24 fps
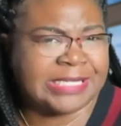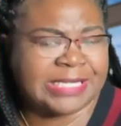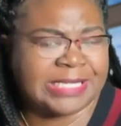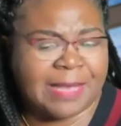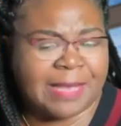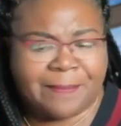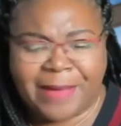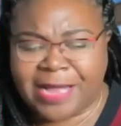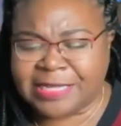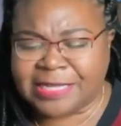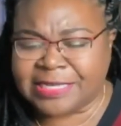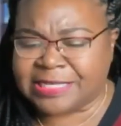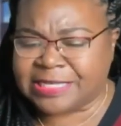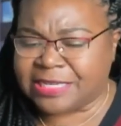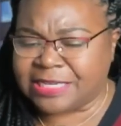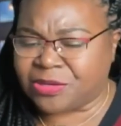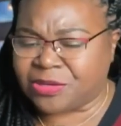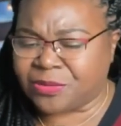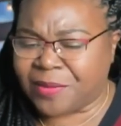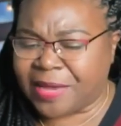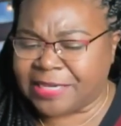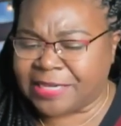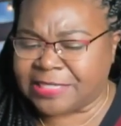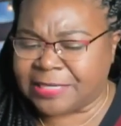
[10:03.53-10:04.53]
about the
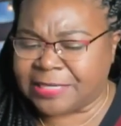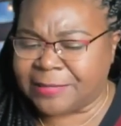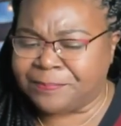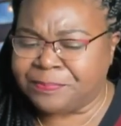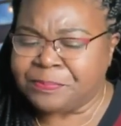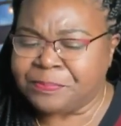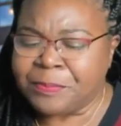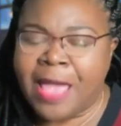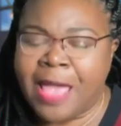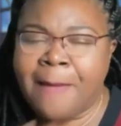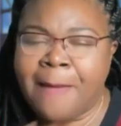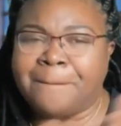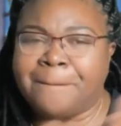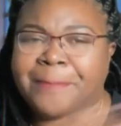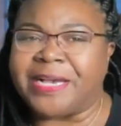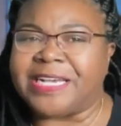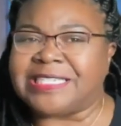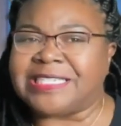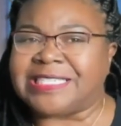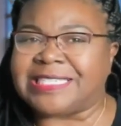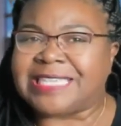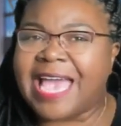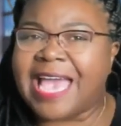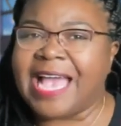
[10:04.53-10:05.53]
situation.
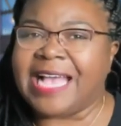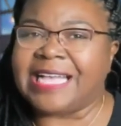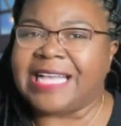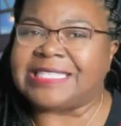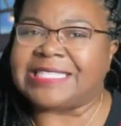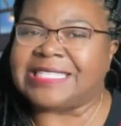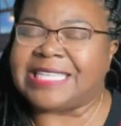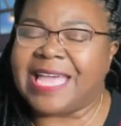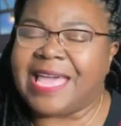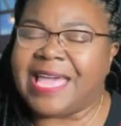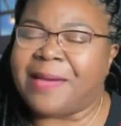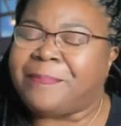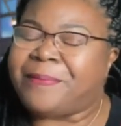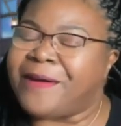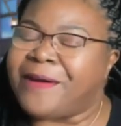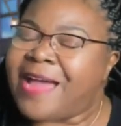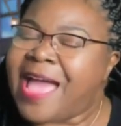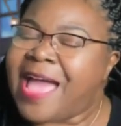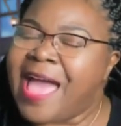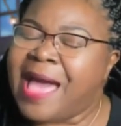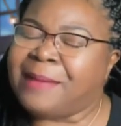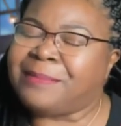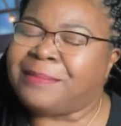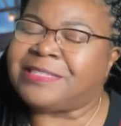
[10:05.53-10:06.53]
But Shay said,
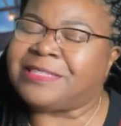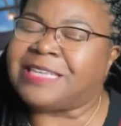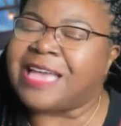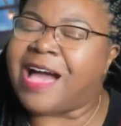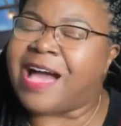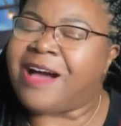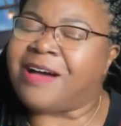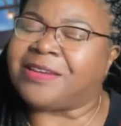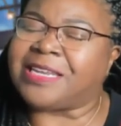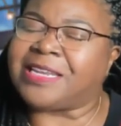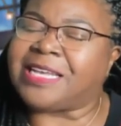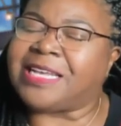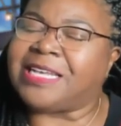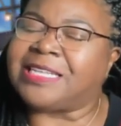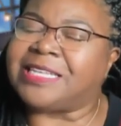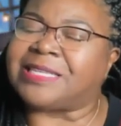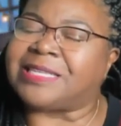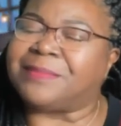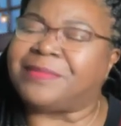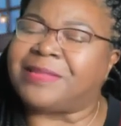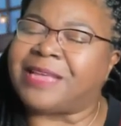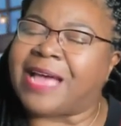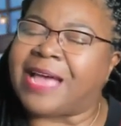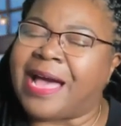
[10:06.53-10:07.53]
perhaps y'all need
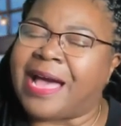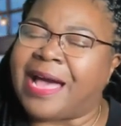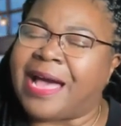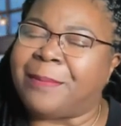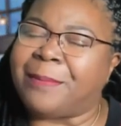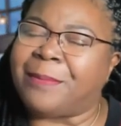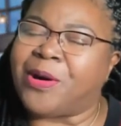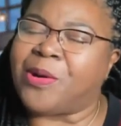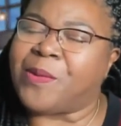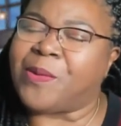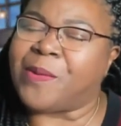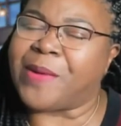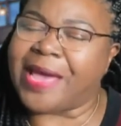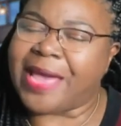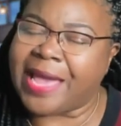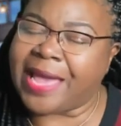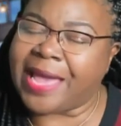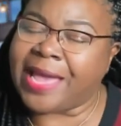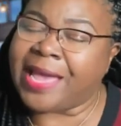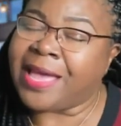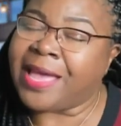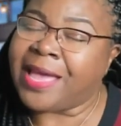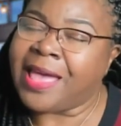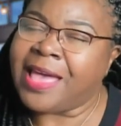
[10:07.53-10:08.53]
some time
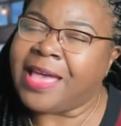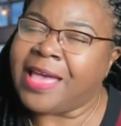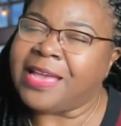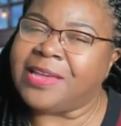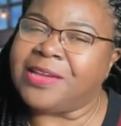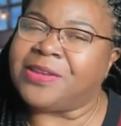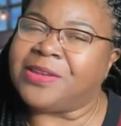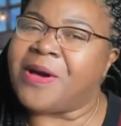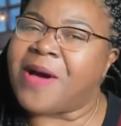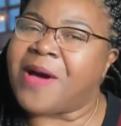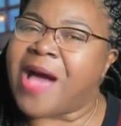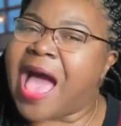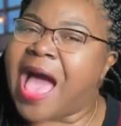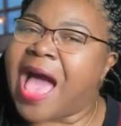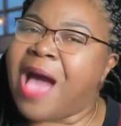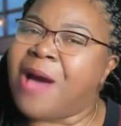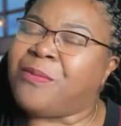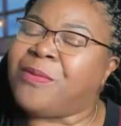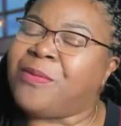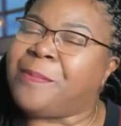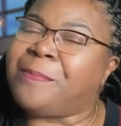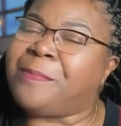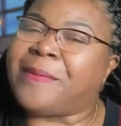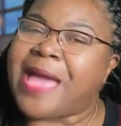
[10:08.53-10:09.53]
away.
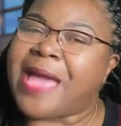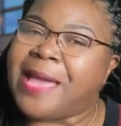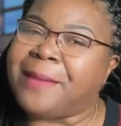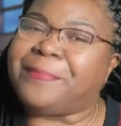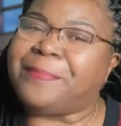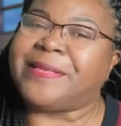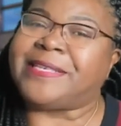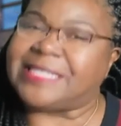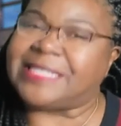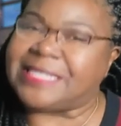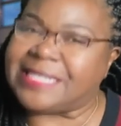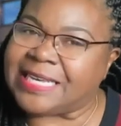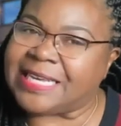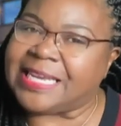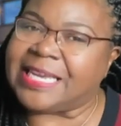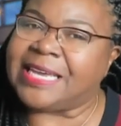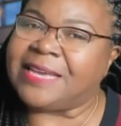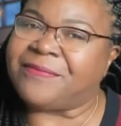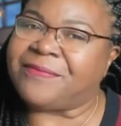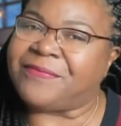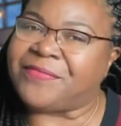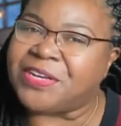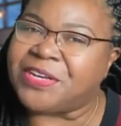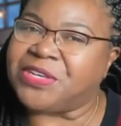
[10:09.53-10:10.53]
I will
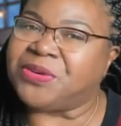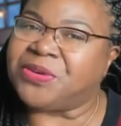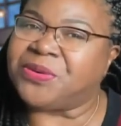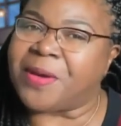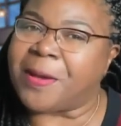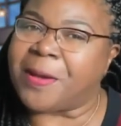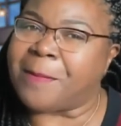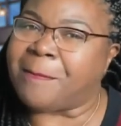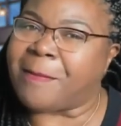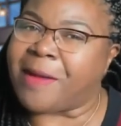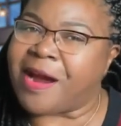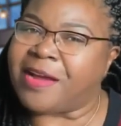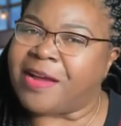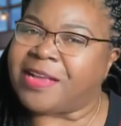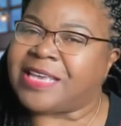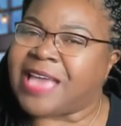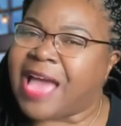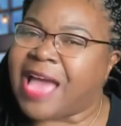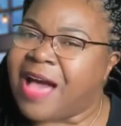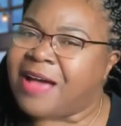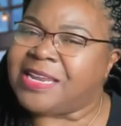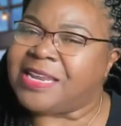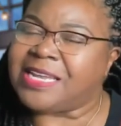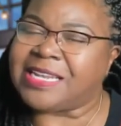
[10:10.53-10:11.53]
babysit for you and Marc.
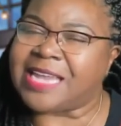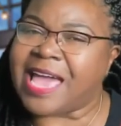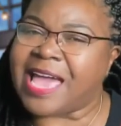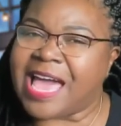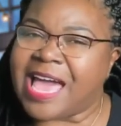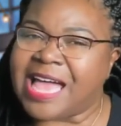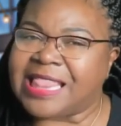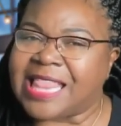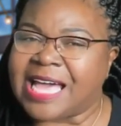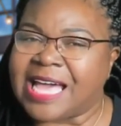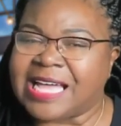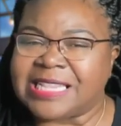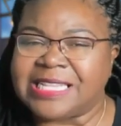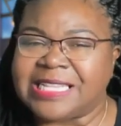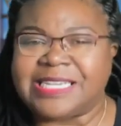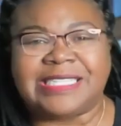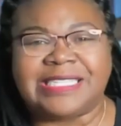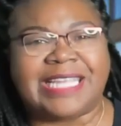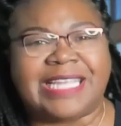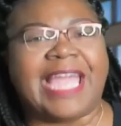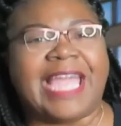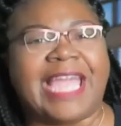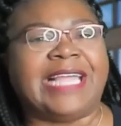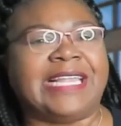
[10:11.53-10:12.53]
Y'all need to have like a
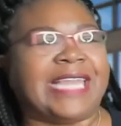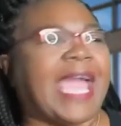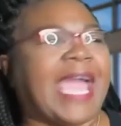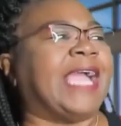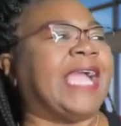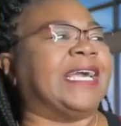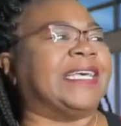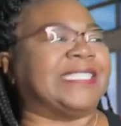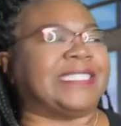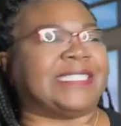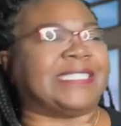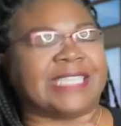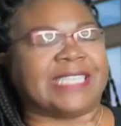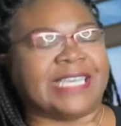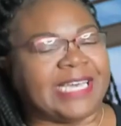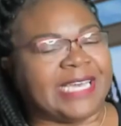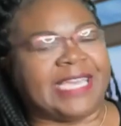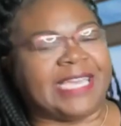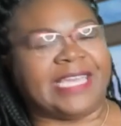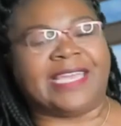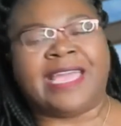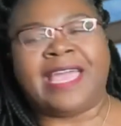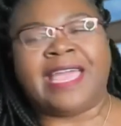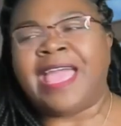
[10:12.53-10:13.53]
little date night or
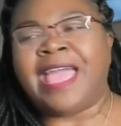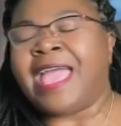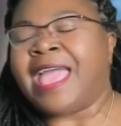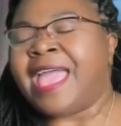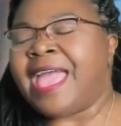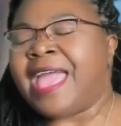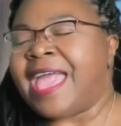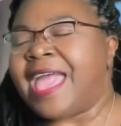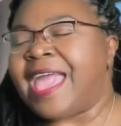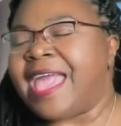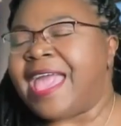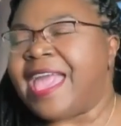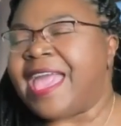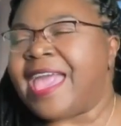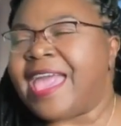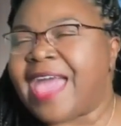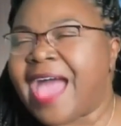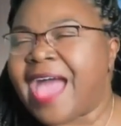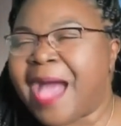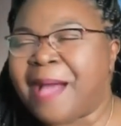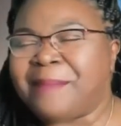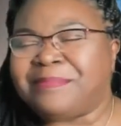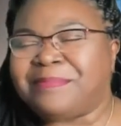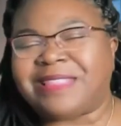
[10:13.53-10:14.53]
something.
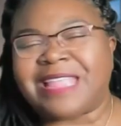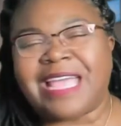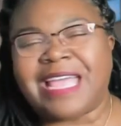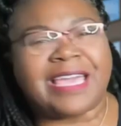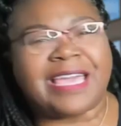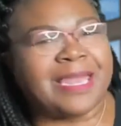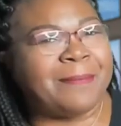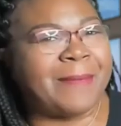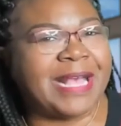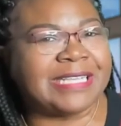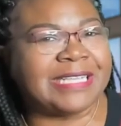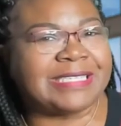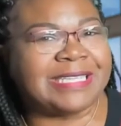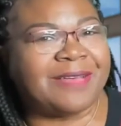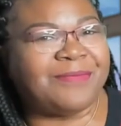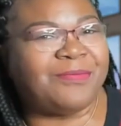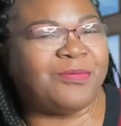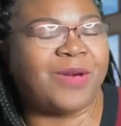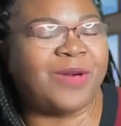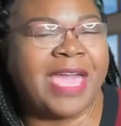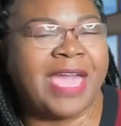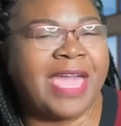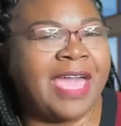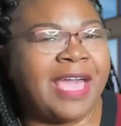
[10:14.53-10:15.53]
And I'm thinking to myself,
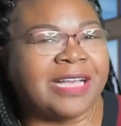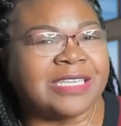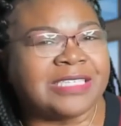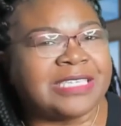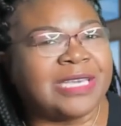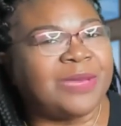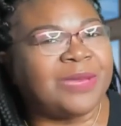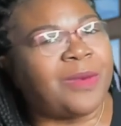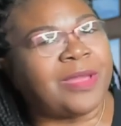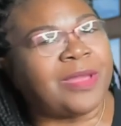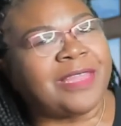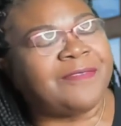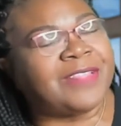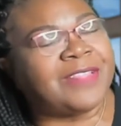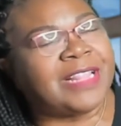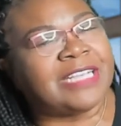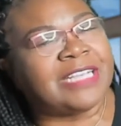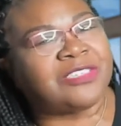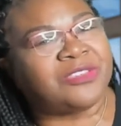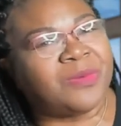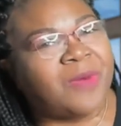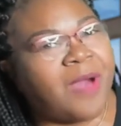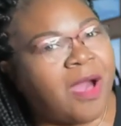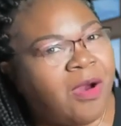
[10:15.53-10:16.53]
well, hell, she won't even
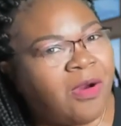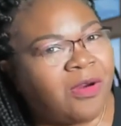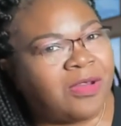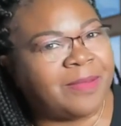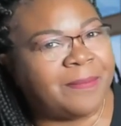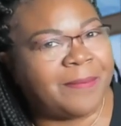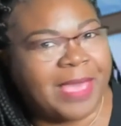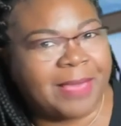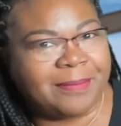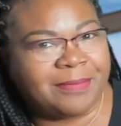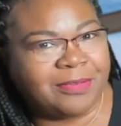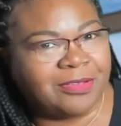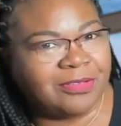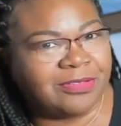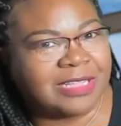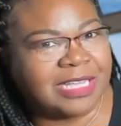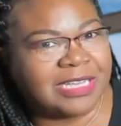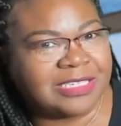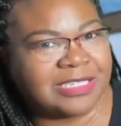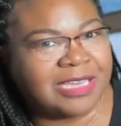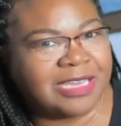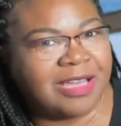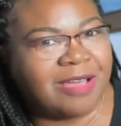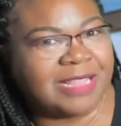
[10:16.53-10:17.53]
let you hold a baby. You
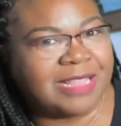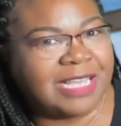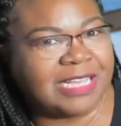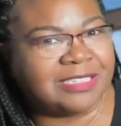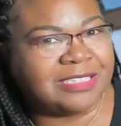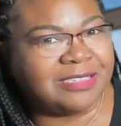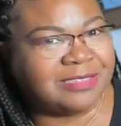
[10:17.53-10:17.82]
think she gonna